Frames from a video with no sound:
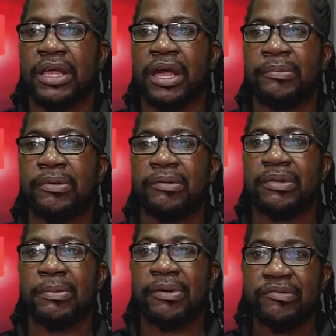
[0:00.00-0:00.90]

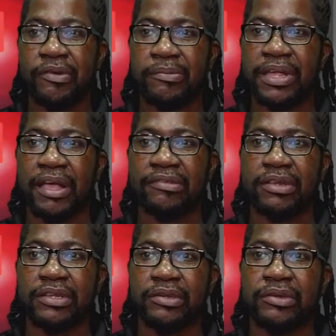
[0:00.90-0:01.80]
apart from the
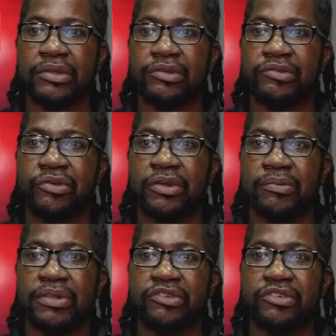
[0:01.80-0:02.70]
isolated trade
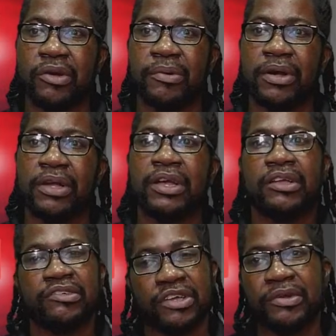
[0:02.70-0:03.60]
wind shower,
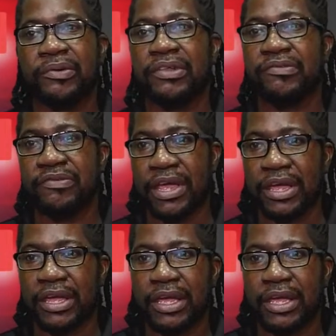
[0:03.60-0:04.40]
generally fair.